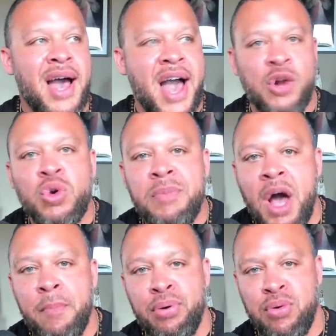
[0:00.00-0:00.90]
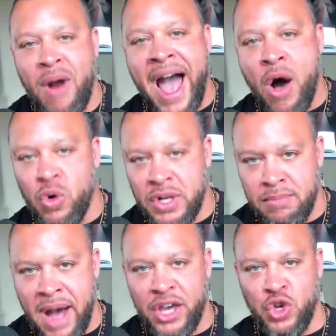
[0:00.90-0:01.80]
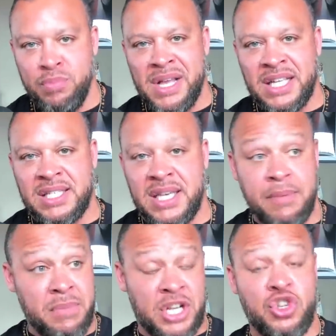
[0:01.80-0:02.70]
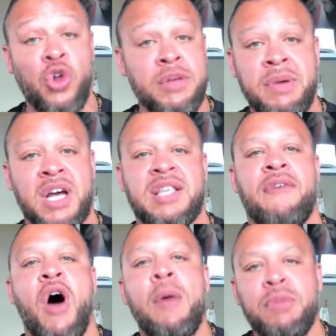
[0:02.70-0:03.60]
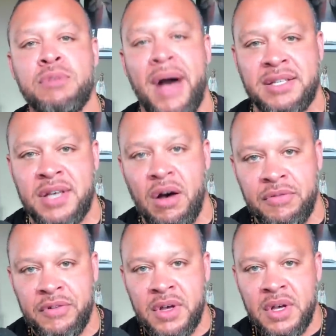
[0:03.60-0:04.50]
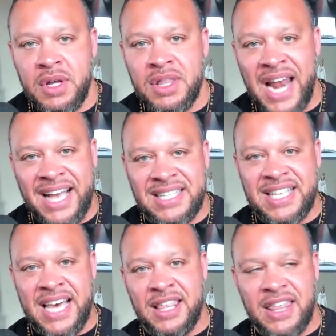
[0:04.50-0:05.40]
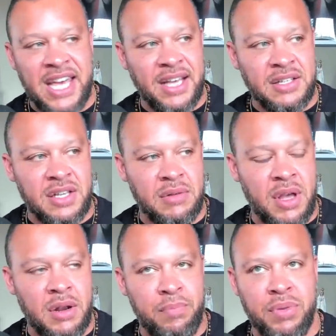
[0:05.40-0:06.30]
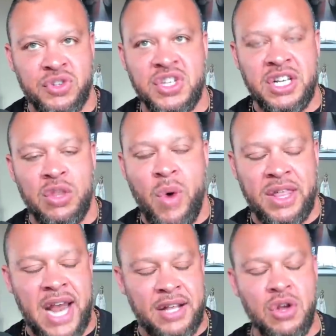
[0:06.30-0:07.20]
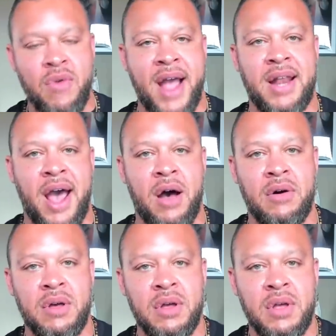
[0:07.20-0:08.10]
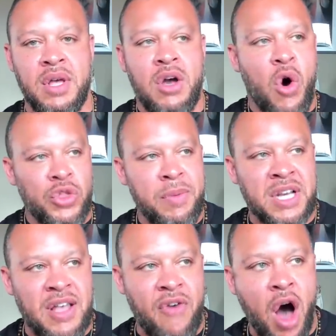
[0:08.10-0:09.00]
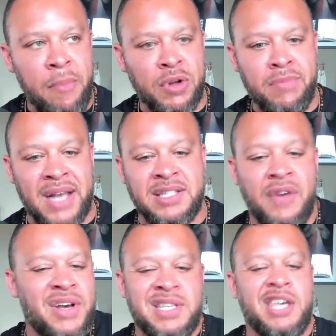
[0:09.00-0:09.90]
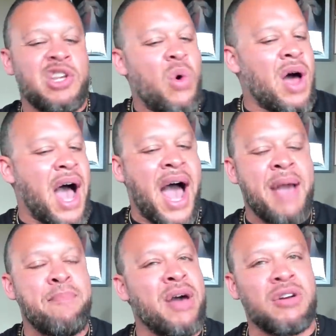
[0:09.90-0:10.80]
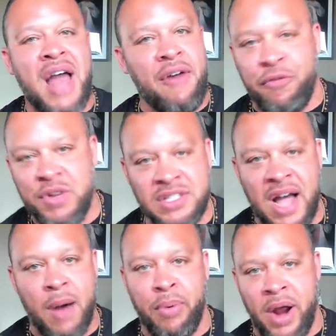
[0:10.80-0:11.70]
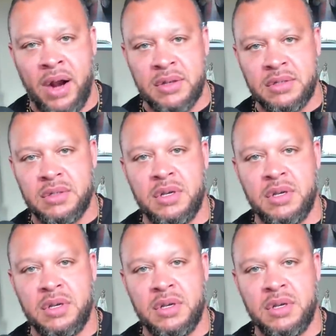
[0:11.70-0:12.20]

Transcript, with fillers: I don't want to become proud in my humility, but it's only because I've humbled myself that I could say the things and, and proceed in the way that I do right now only because I've humbled myself, I say, you know what? I better not freestyle prayers,